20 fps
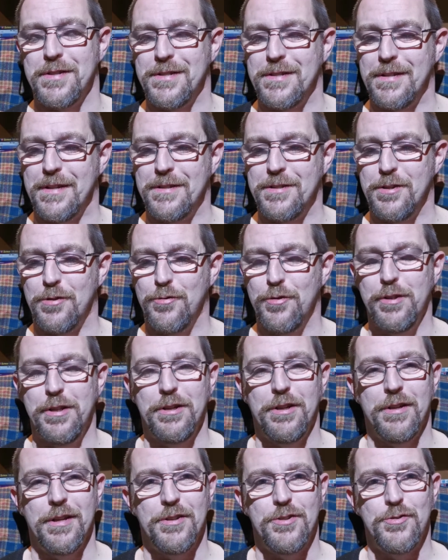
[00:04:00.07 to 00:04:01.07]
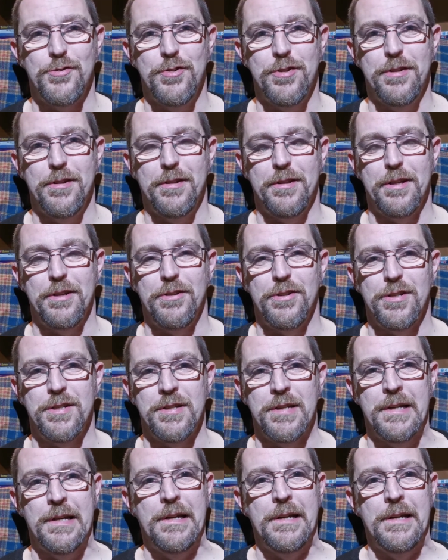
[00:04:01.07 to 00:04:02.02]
it's really good.